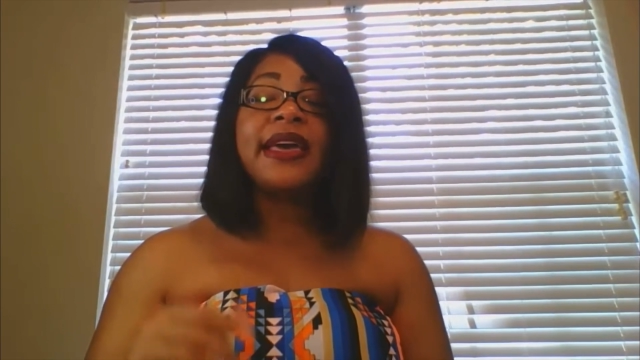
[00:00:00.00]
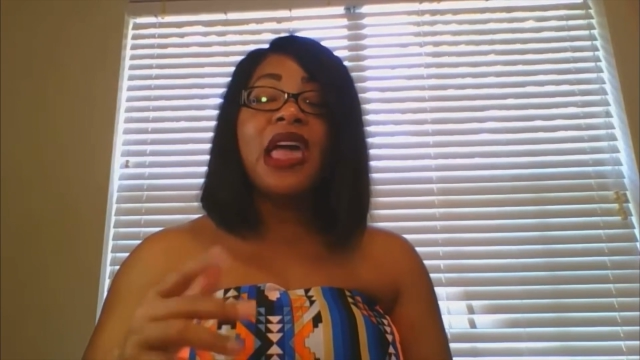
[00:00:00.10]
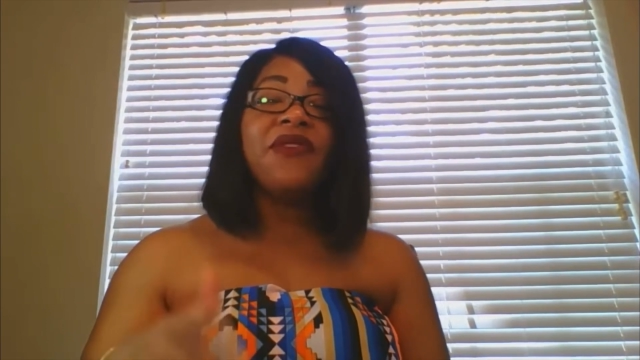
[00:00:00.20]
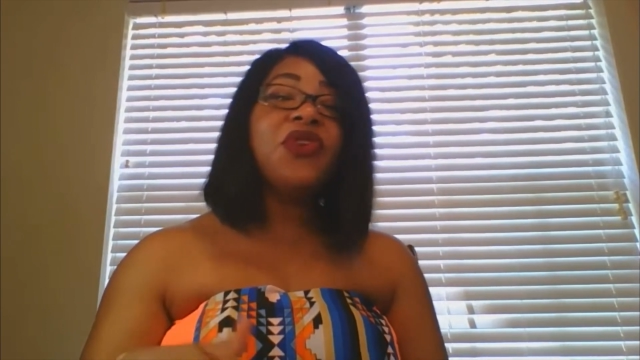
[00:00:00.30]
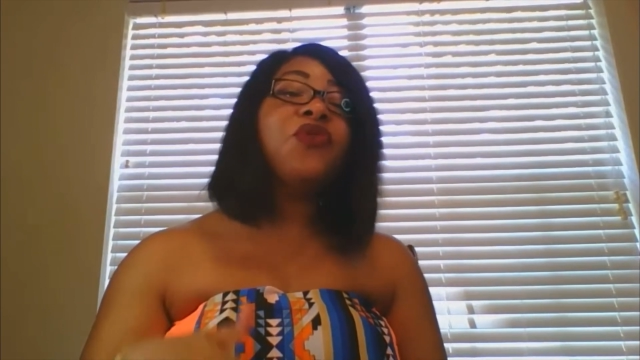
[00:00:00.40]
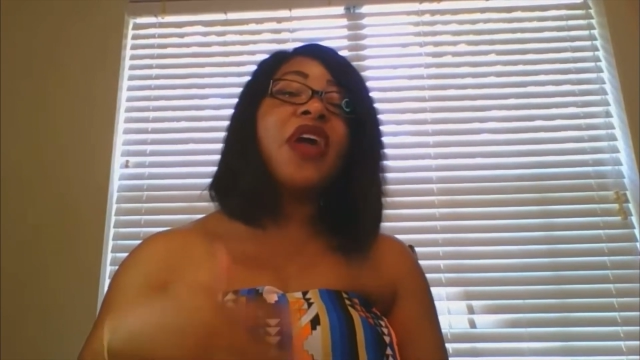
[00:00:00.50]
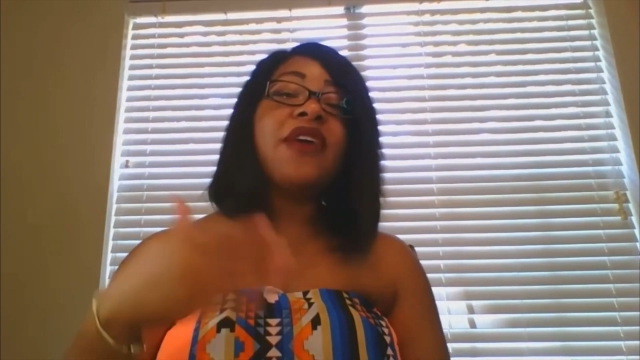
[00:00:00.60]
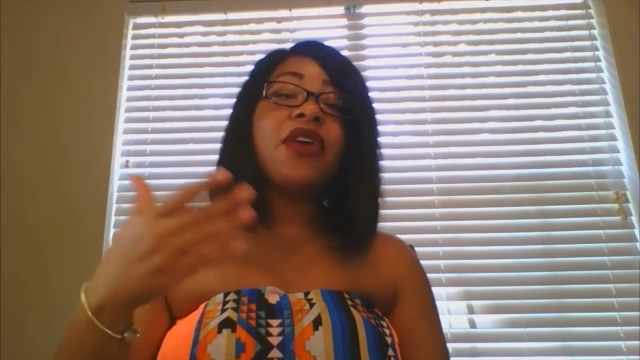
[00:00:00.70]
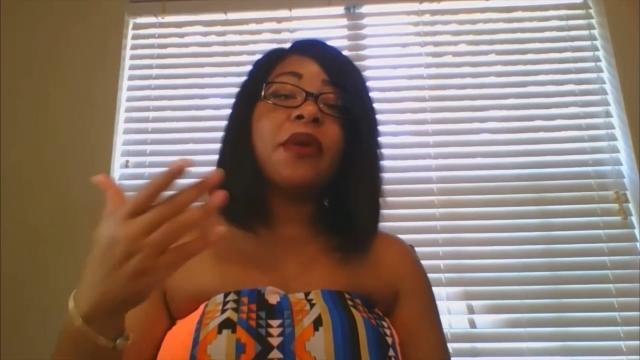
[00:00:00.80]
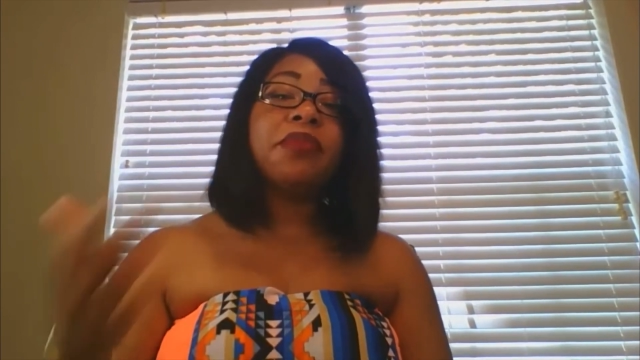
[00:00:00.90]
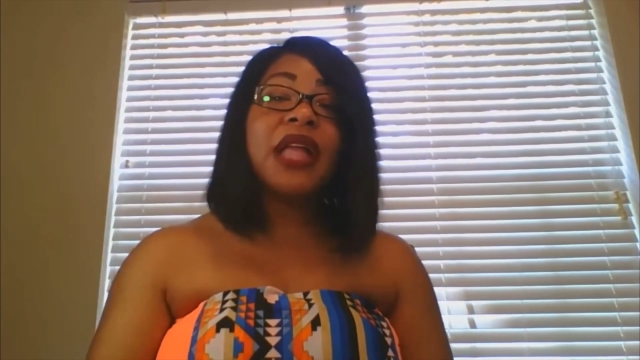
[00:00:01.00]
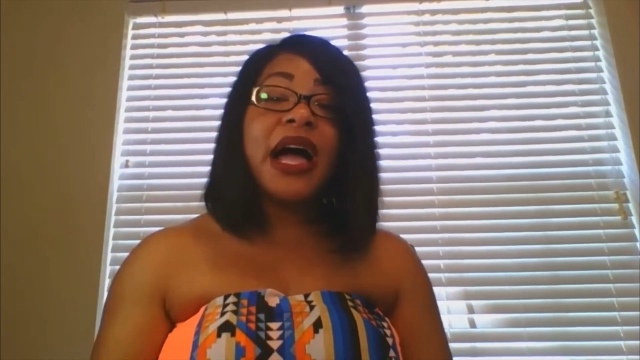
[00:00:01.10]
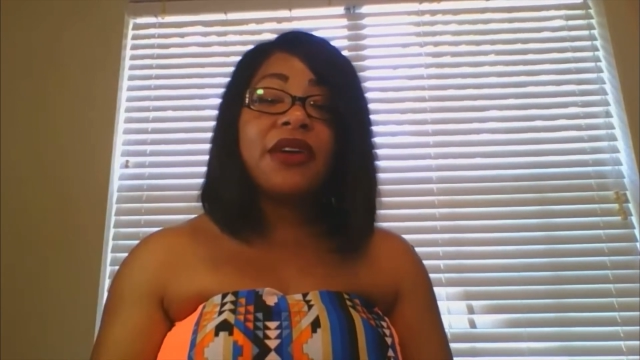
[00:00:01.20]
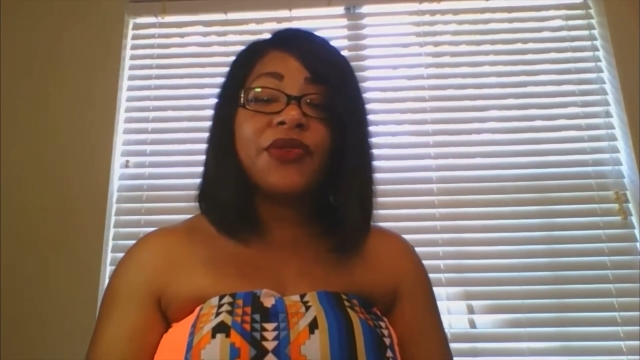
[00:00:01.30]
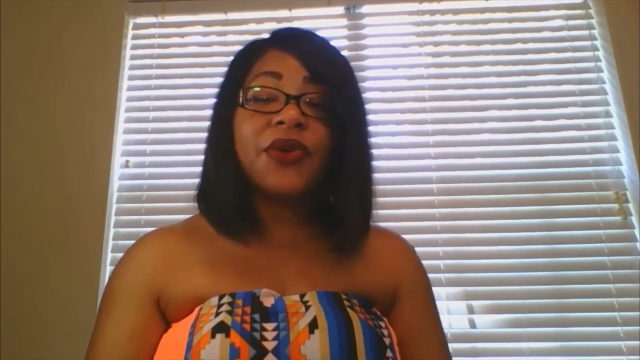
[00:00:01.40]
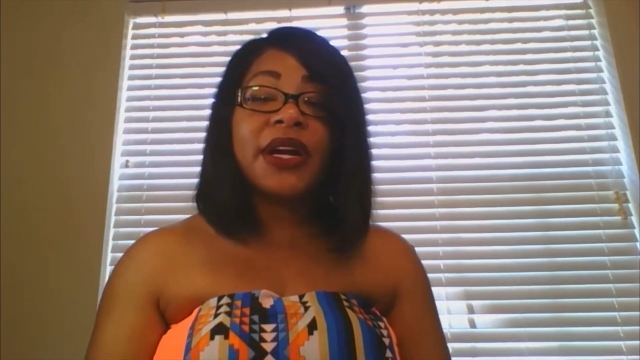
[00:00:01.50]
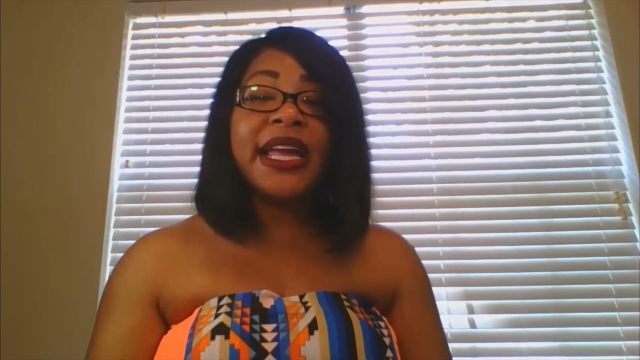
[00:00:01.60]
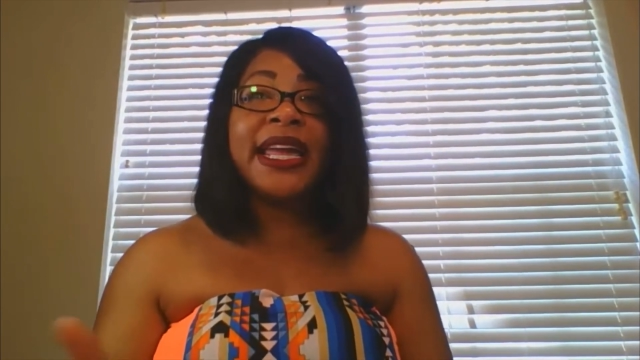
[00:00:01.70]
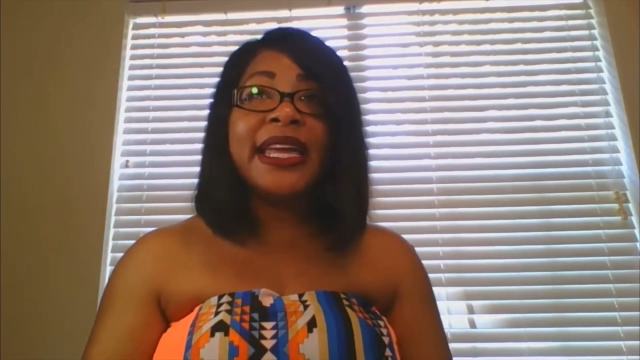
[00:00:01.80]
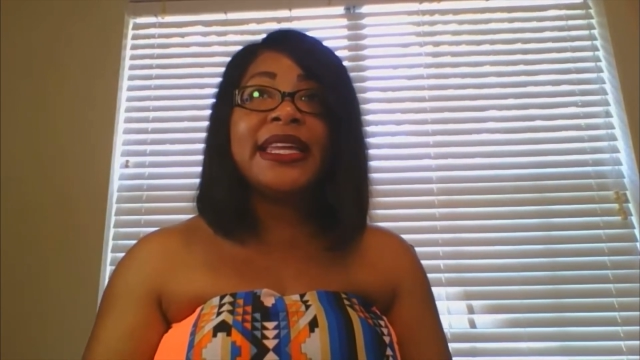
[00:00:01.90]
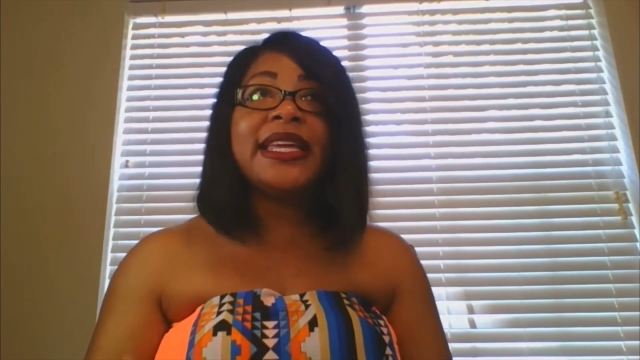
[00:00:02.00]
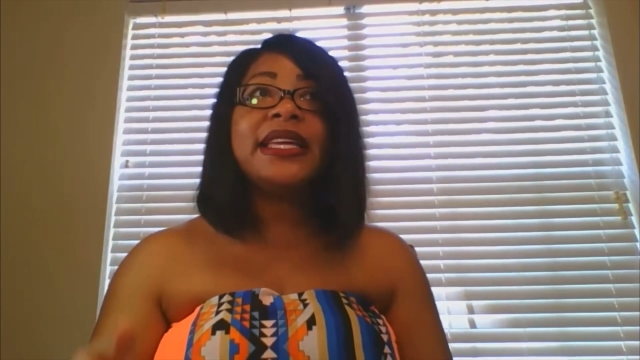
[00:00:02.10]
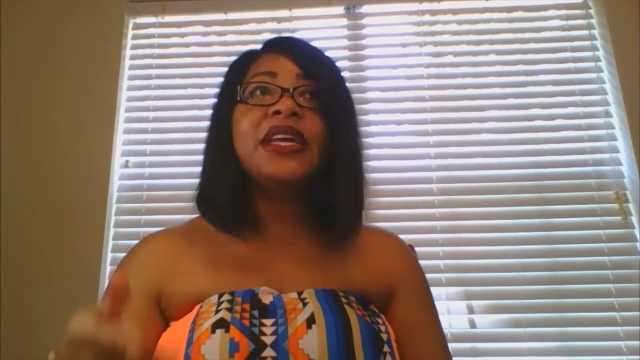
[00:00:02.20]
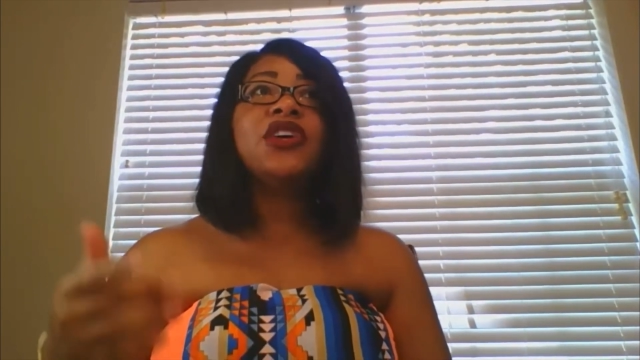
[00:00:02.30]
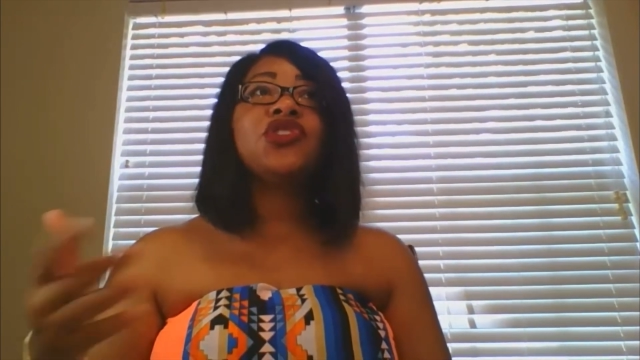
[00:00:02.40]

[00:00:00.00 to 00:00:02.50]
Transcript: if you've ever applied for any